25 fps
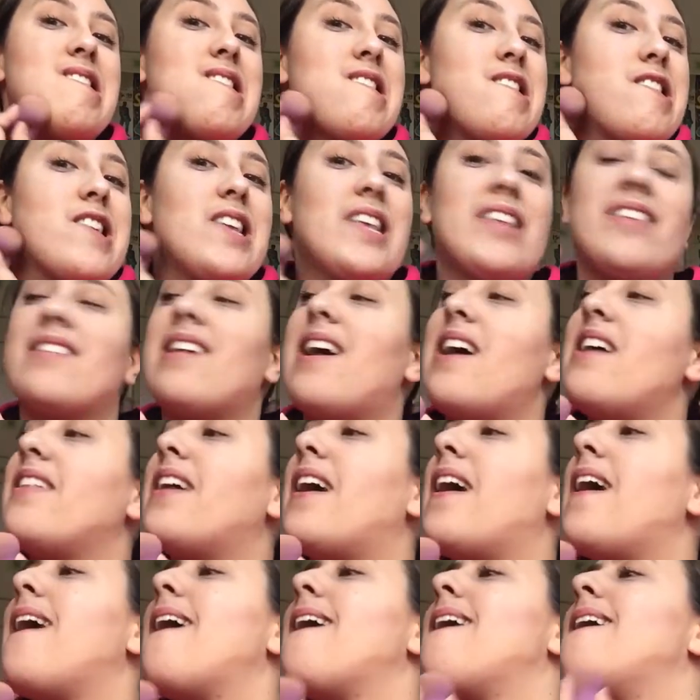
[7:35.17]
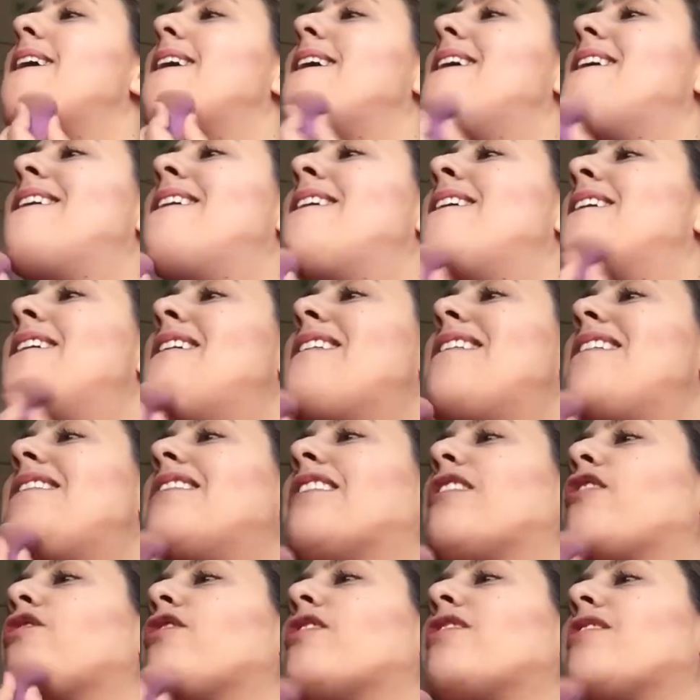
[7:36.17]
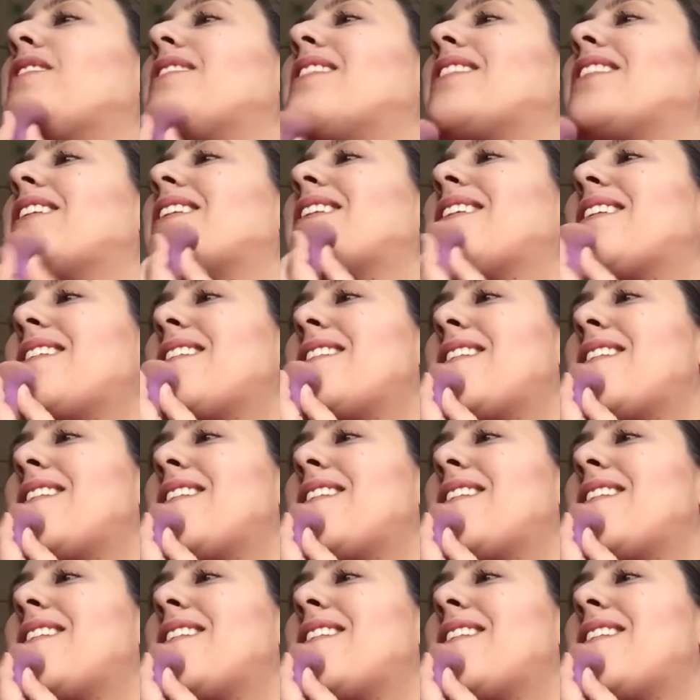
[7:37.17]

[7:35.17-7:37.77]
Just like that, and just on the